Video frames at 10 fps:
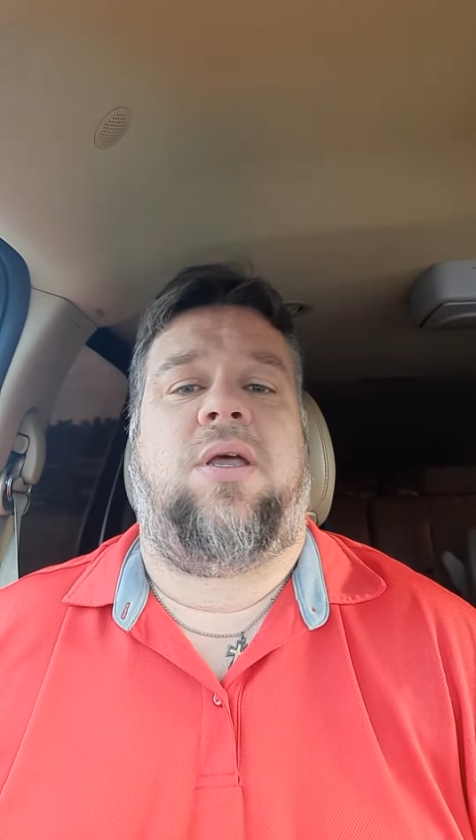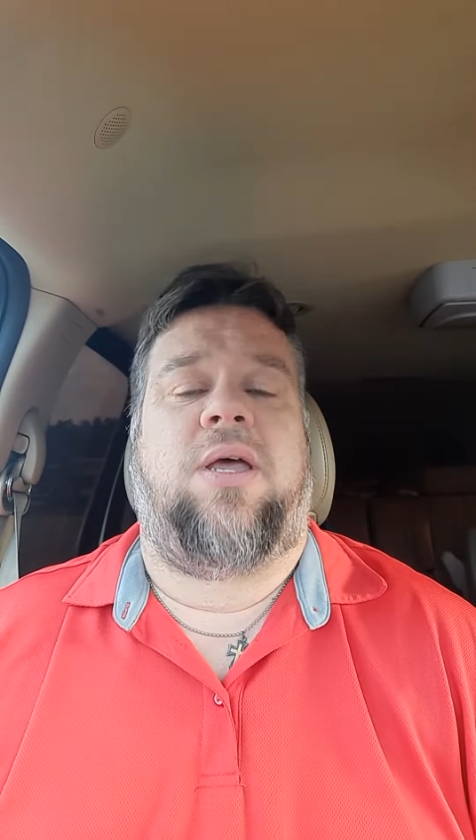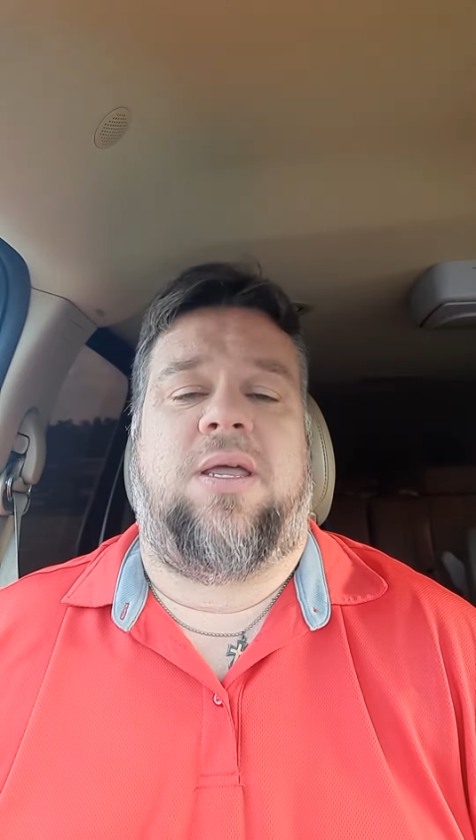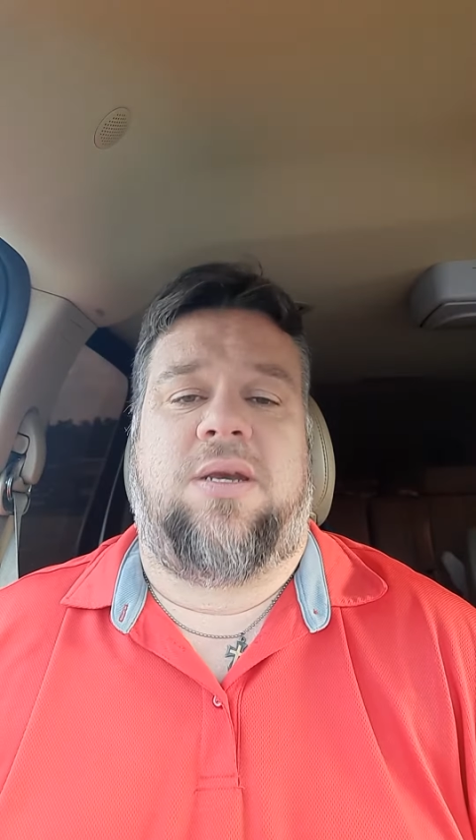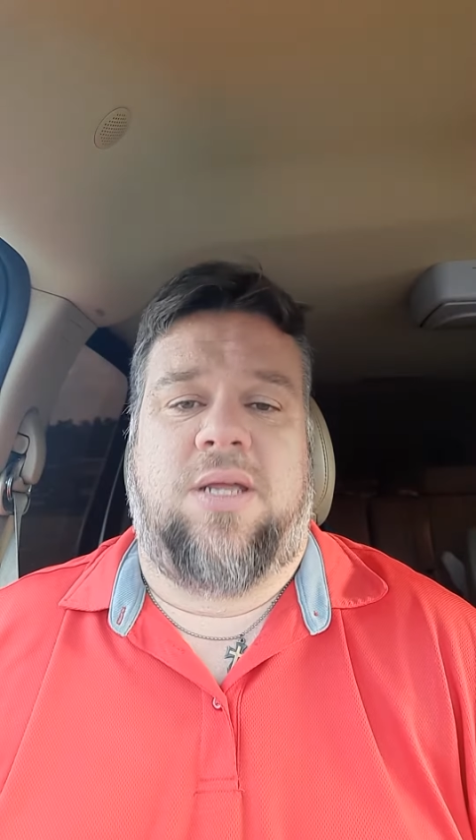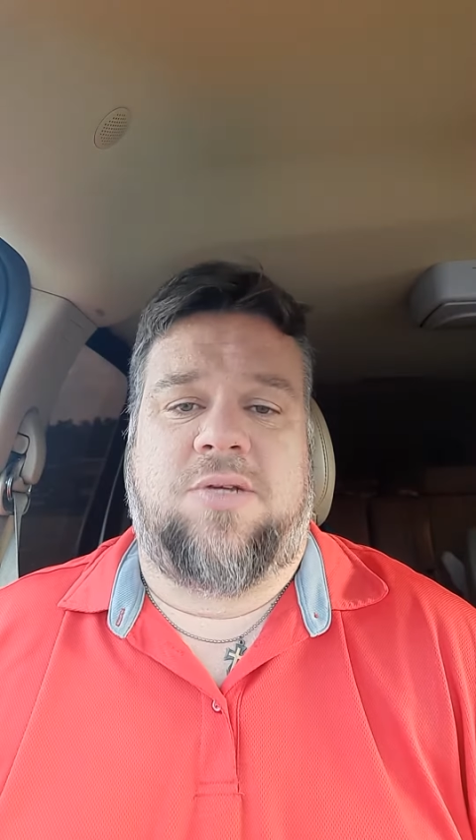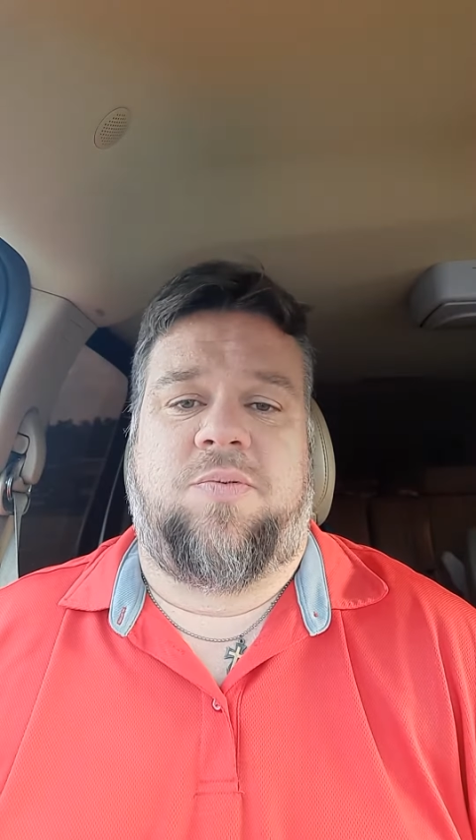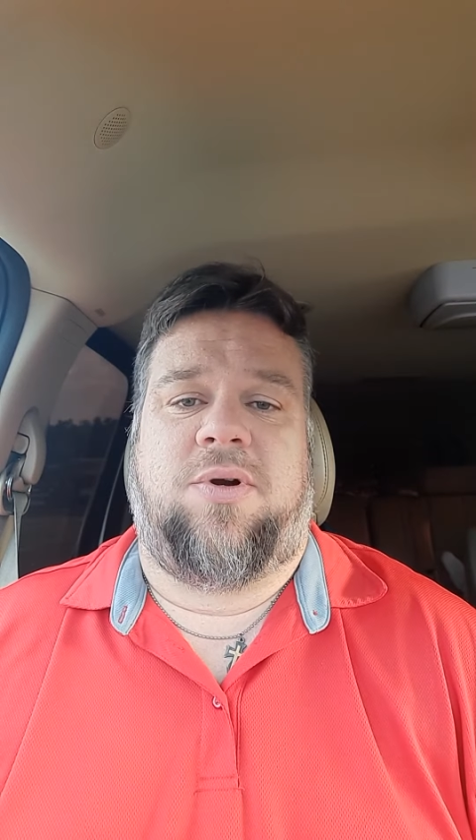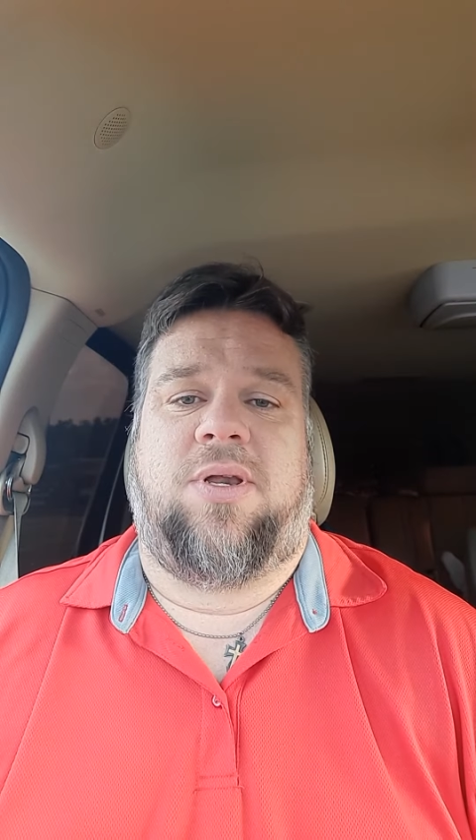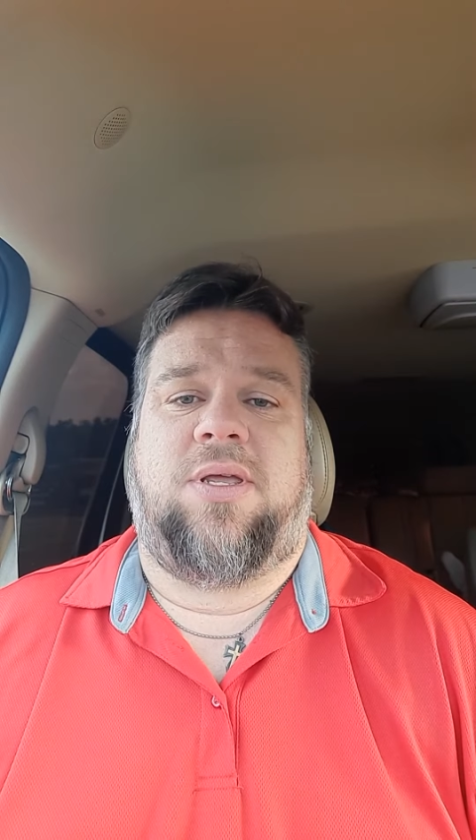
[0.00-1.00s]
and
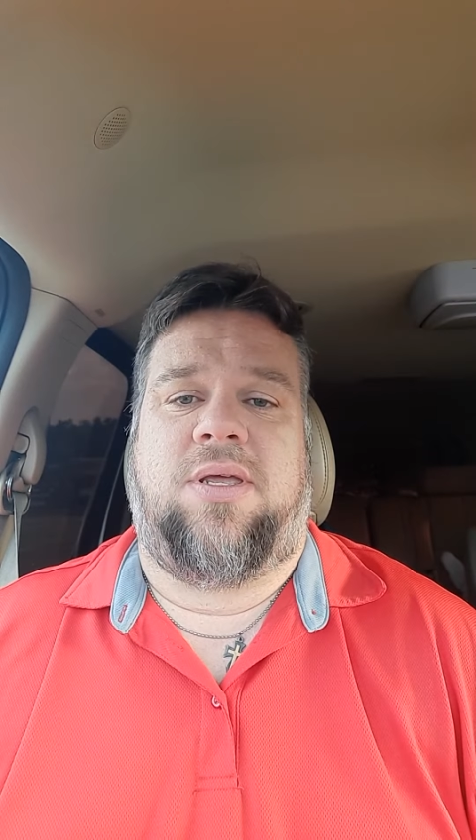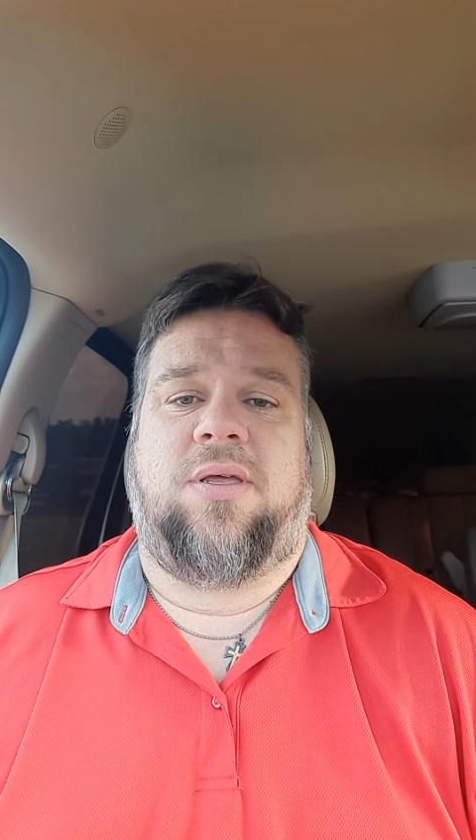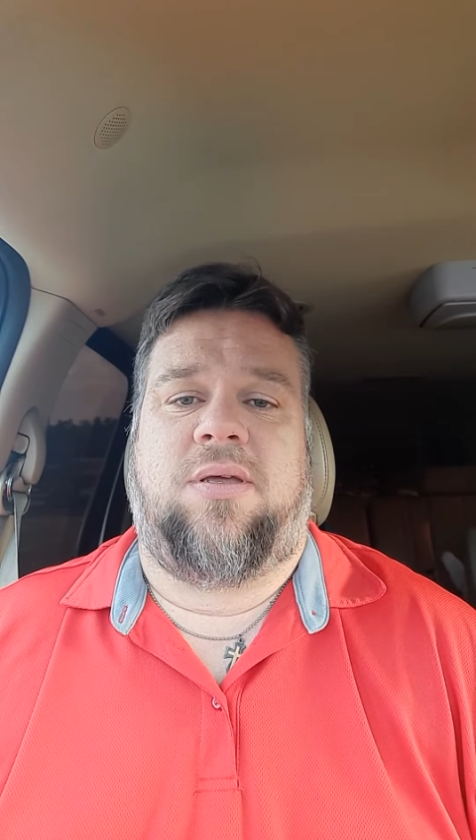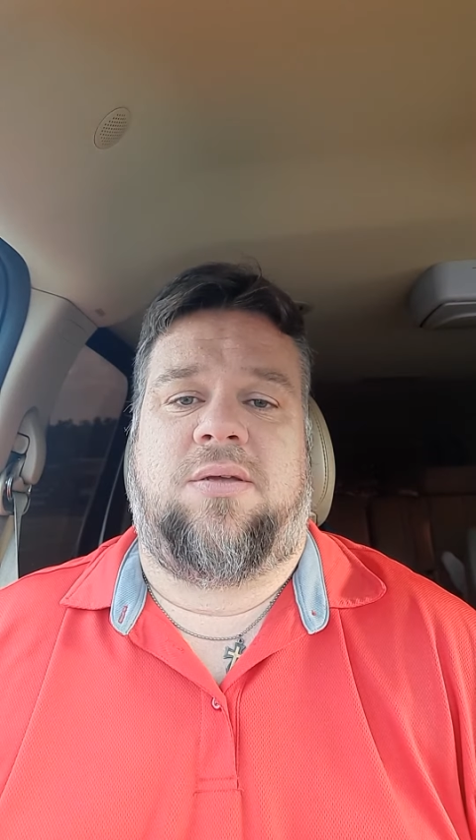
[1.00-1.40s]
desperately